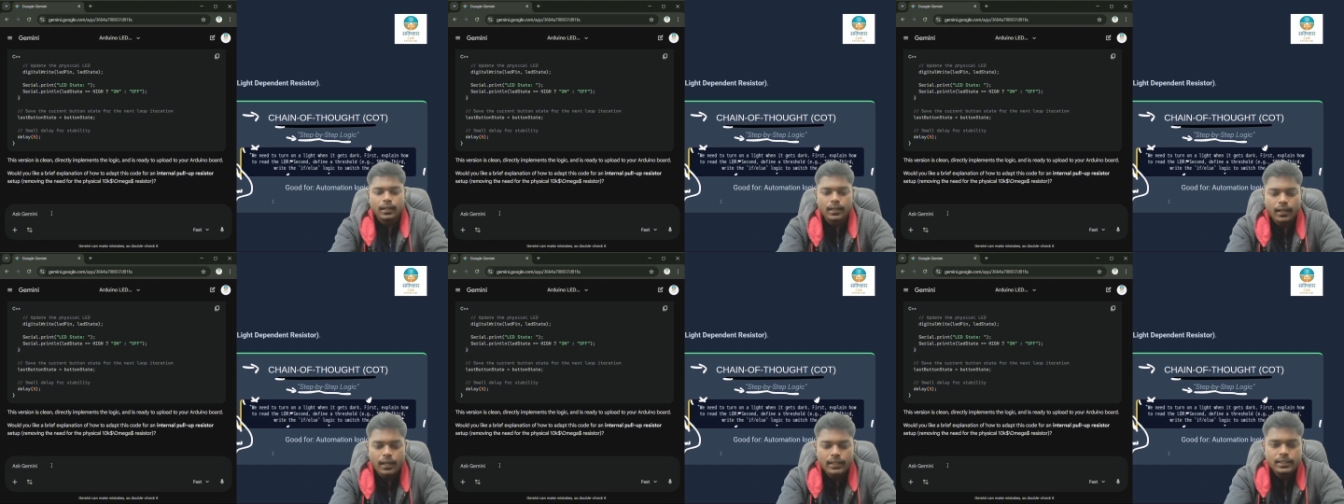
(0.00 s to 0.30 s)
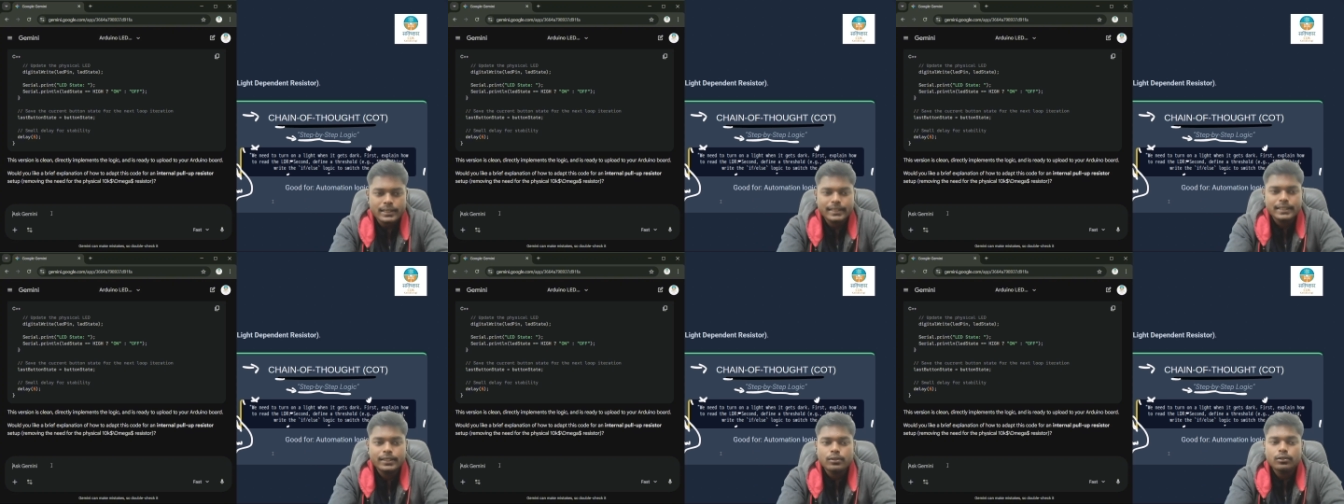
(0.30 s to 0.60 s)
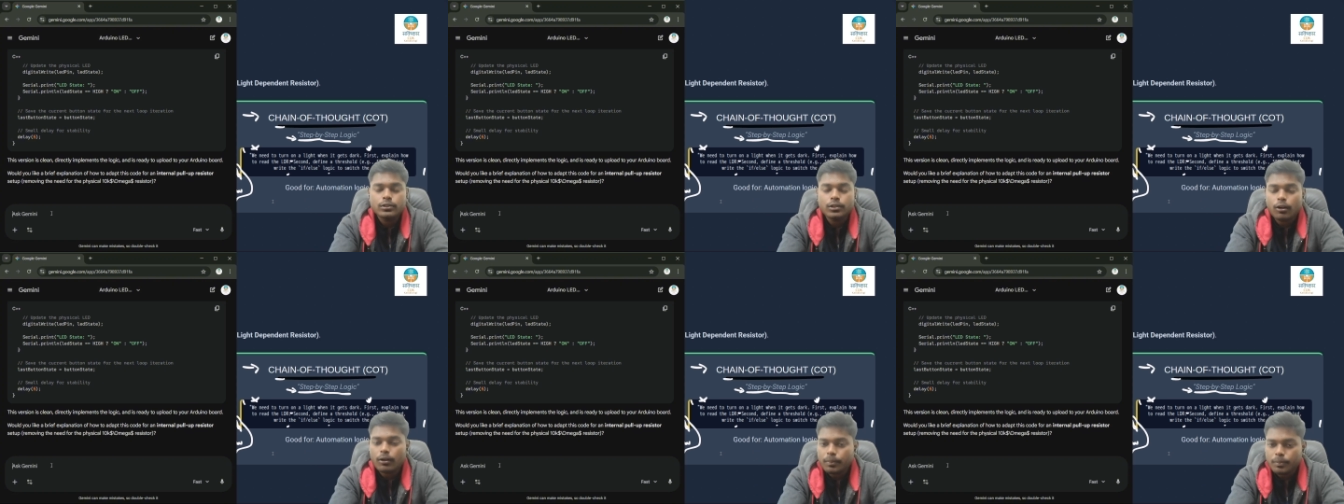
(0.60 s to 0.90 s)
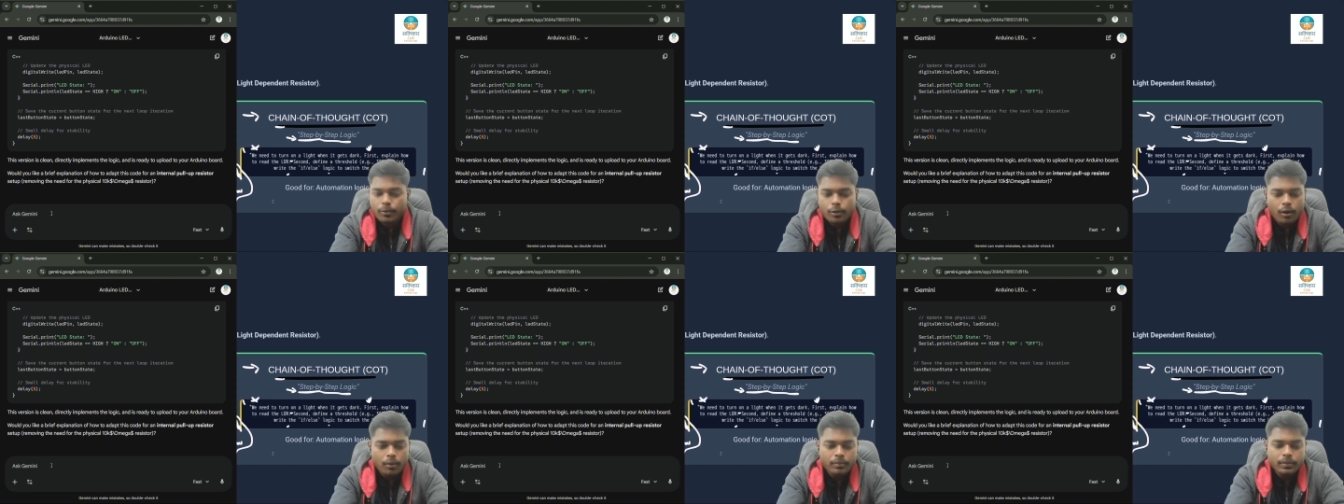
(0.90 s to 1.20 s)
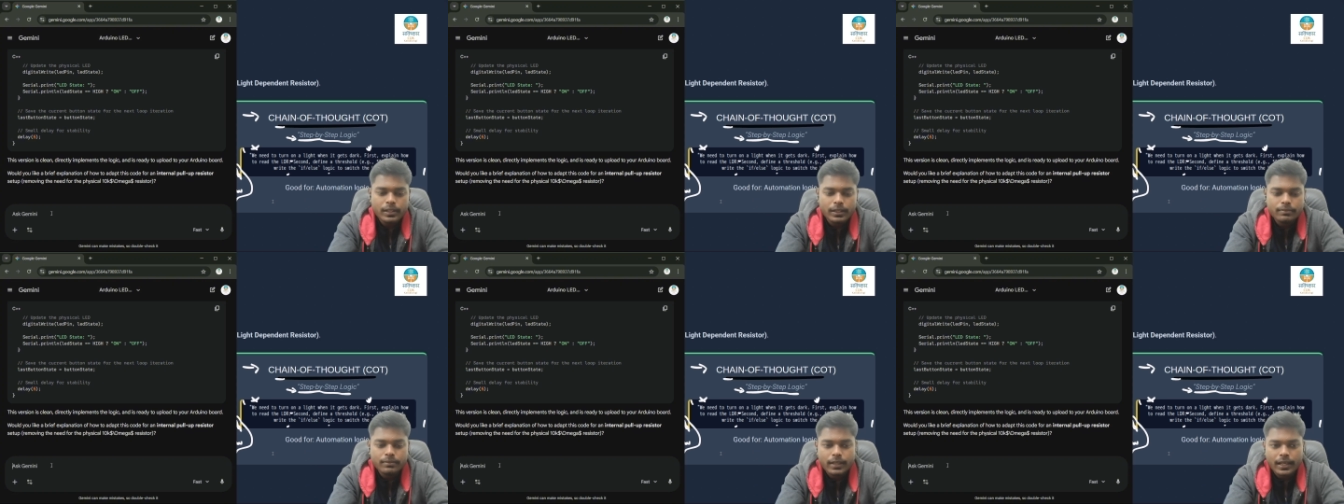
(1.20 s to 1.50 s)
a zero sort
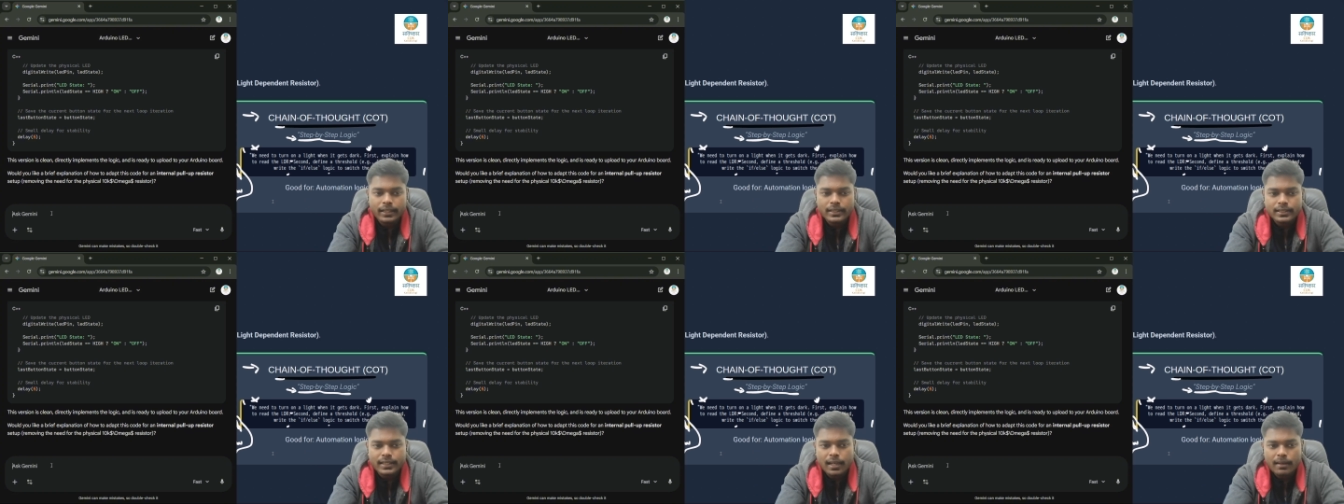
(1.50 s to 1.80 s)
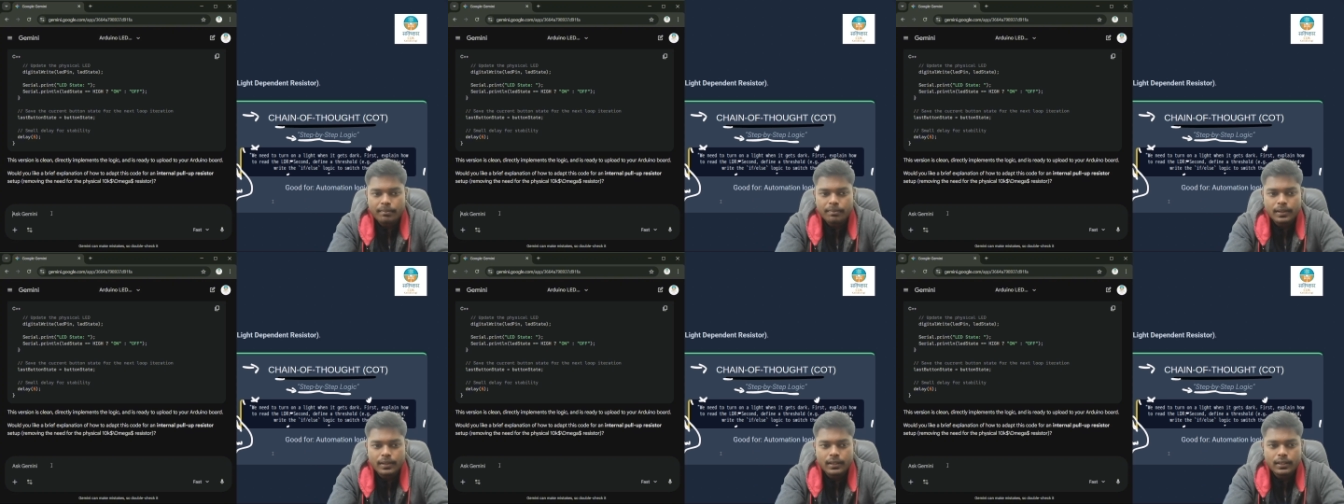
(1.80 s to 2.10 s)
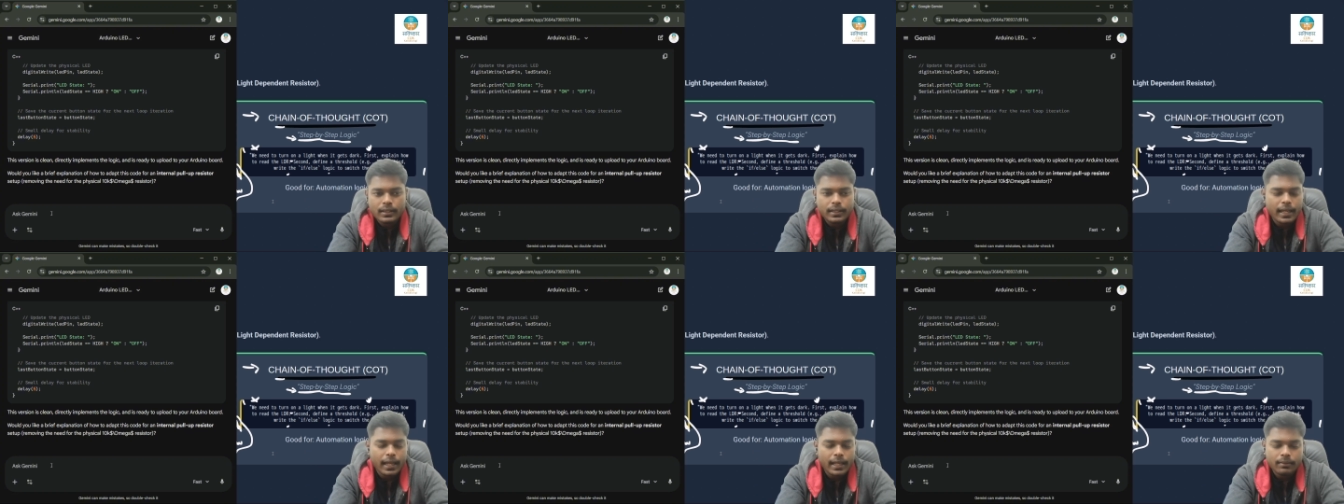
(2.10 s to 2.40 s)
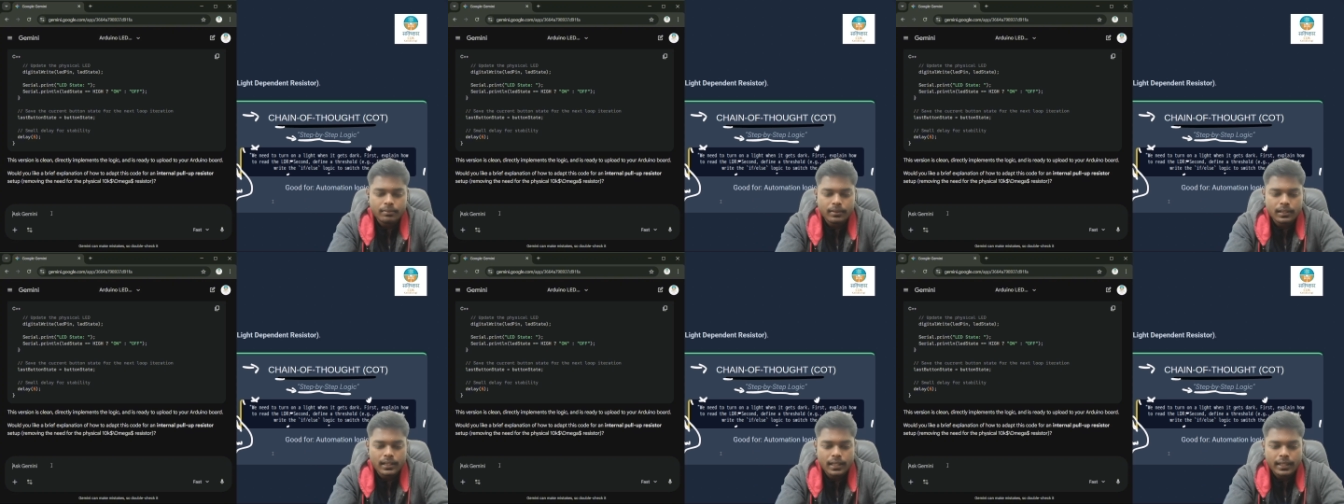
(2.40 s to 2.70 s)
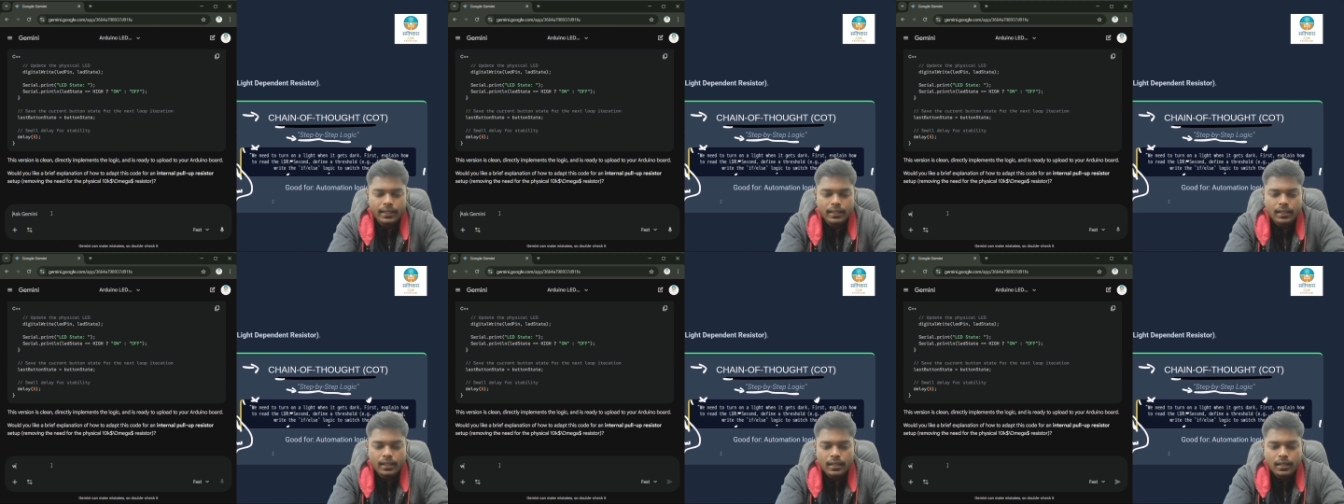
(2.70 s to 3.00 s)
prompting example can be
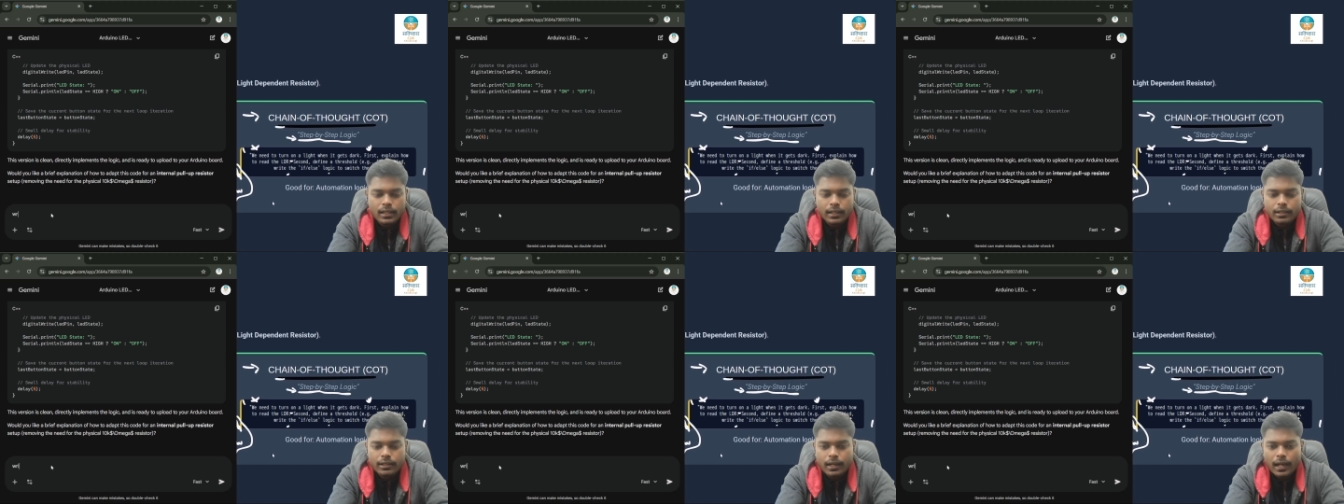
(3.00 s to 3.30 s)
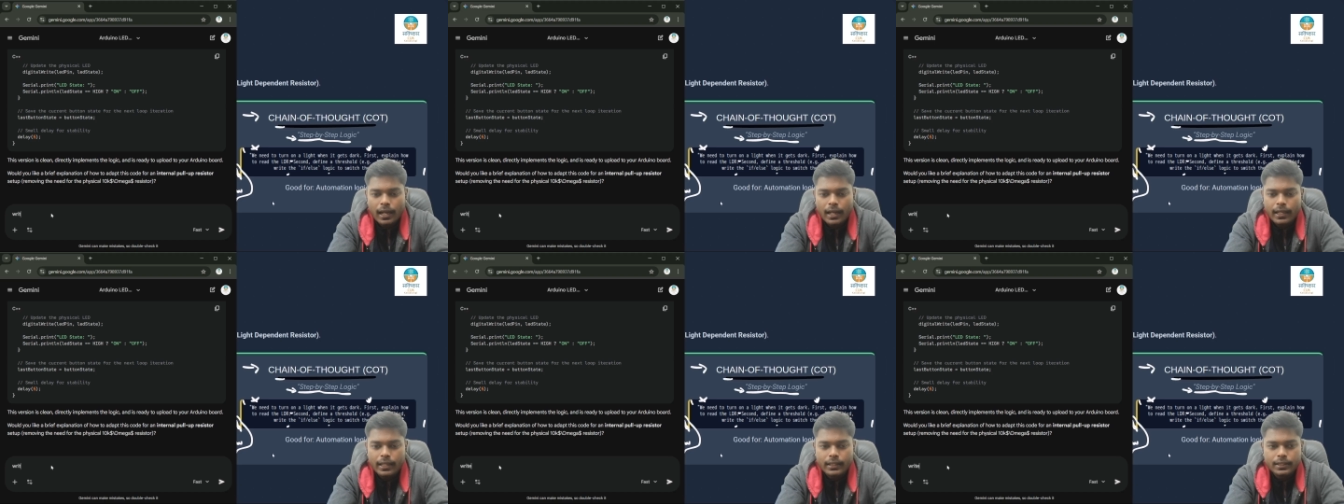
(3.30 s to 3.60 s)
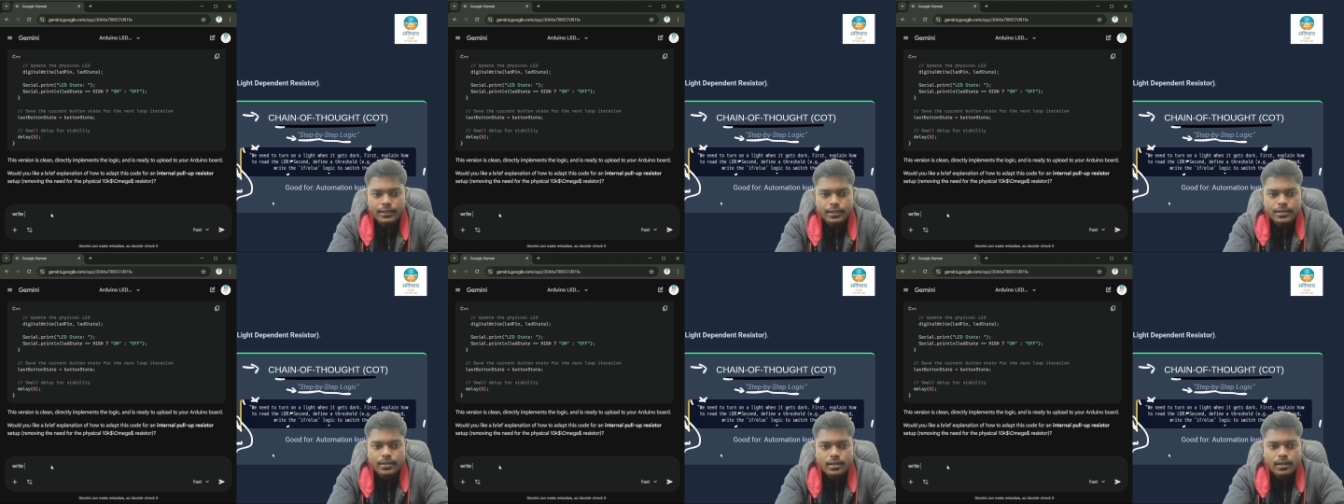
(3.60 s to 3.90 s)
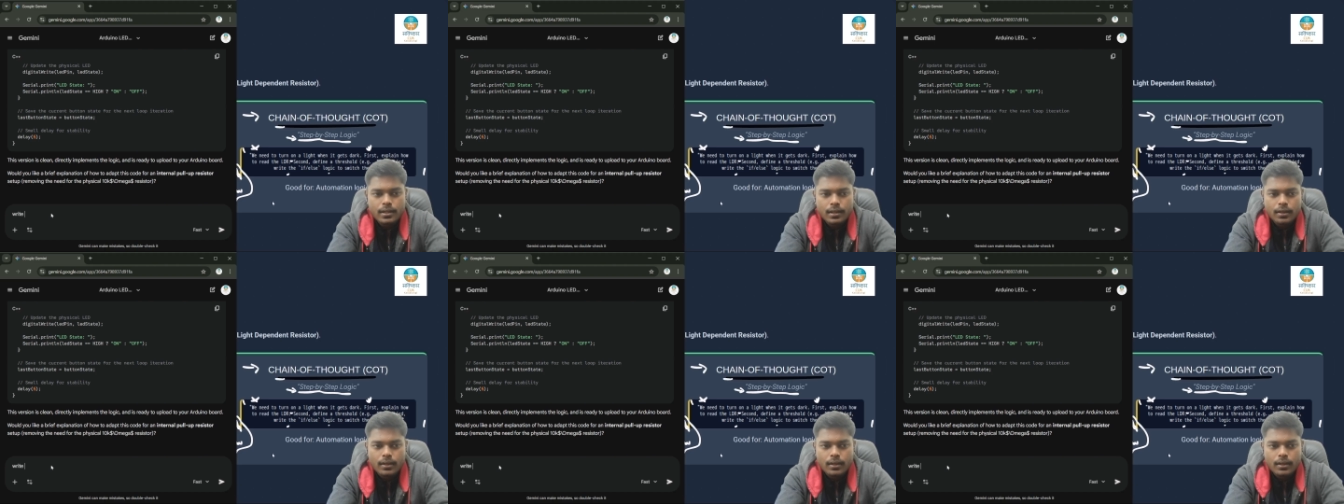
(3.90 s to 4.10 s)
like, write